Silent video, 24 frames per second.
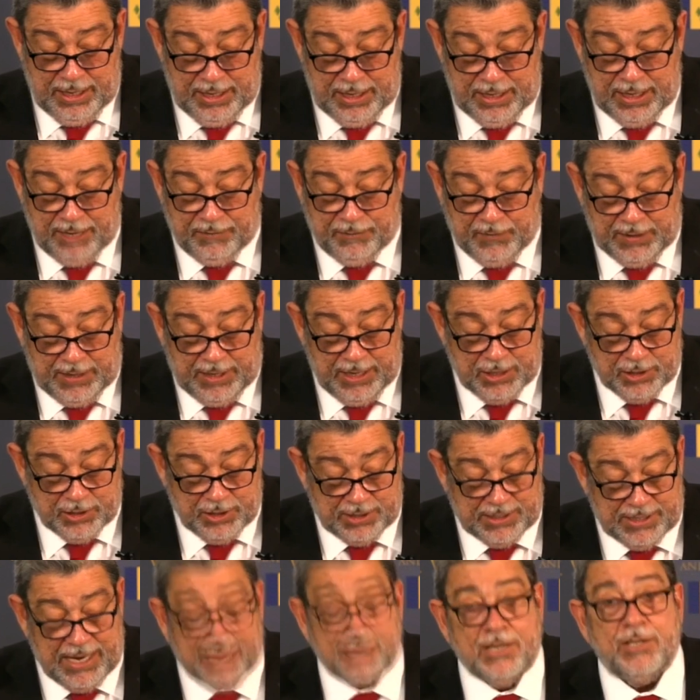in
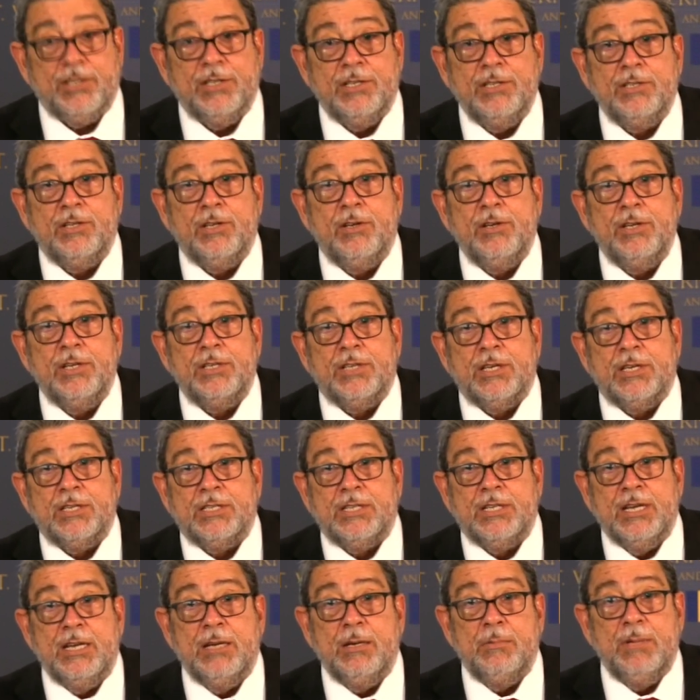efficacious actions on the
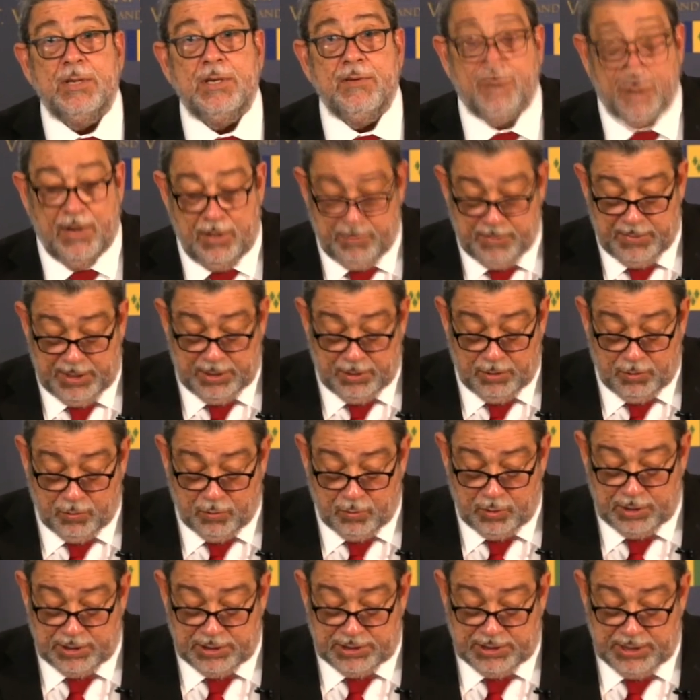sustainable development
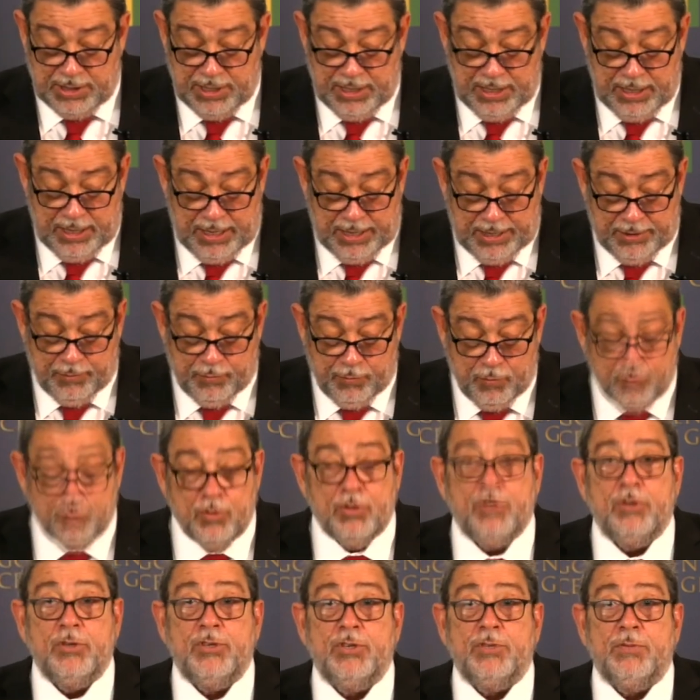goals and a
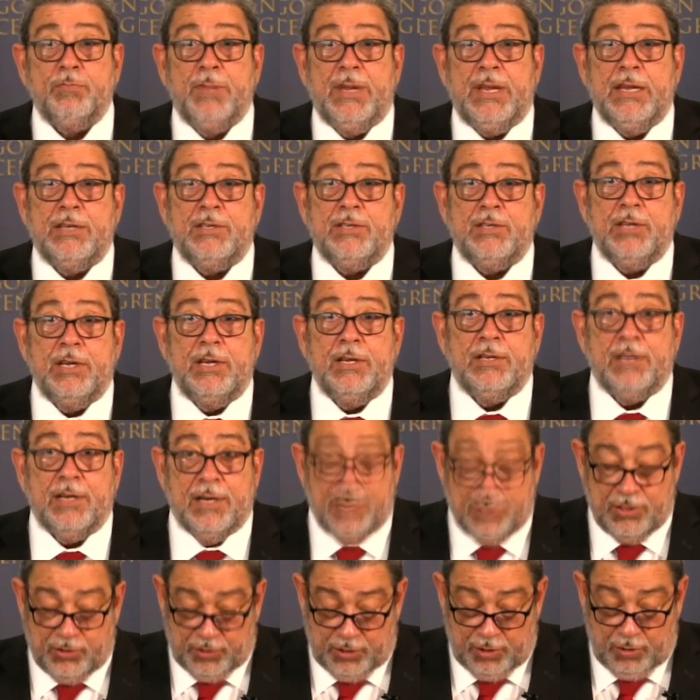rules-based
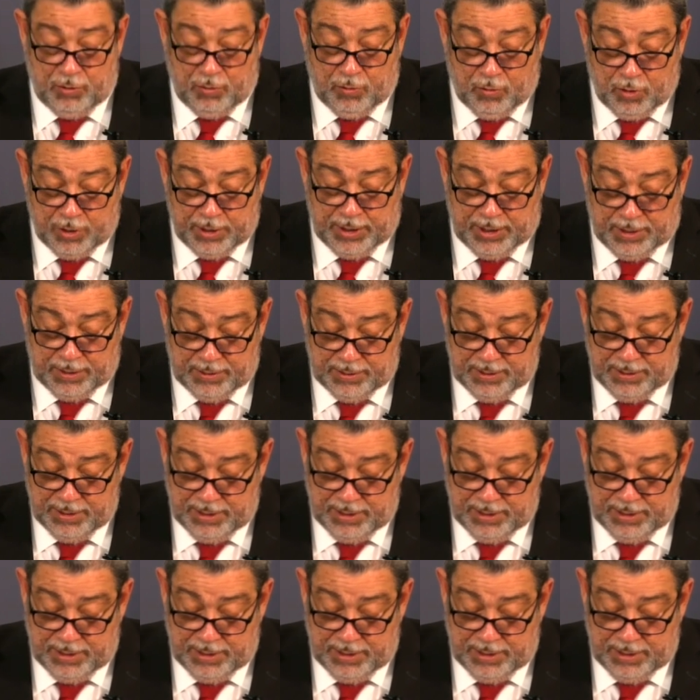international order,